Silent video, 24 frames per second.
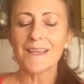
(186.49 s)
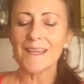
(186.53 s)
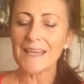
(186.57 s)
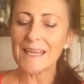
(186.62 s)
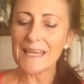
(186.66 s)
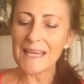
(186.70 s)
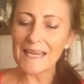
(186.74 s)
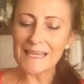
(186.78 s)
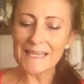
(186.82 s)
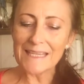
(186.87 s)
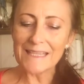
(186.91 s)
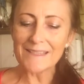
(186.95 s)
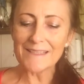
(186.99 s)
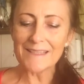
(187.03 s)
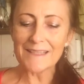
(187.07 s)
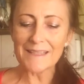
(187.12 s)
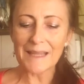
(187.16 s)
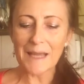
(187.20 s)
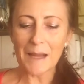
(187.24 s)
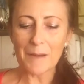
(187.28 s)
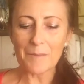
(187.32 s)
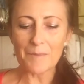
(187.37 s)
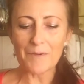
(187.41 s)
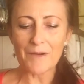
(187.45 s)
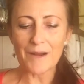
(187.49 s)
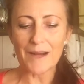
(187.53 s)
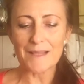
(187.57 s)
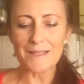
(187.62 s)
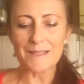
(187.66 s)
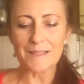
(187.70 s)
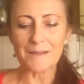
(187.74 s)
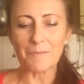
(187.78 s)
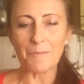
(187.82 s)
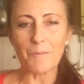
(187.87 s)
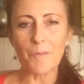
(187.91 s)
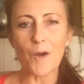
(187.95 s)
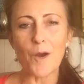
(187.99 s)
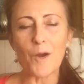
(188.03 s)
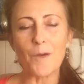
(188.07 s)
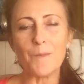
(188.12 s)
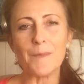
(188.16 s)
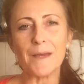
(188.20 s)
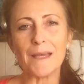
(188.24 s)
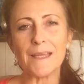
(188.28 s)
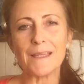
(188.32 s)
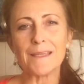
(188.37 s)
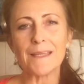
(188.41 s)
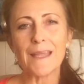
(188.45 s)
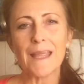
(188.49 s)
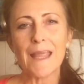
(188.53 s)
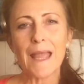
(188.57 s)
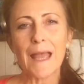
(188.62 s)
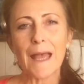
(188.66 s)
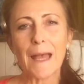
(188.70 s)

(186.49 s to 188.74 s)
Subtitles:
get into that present moment,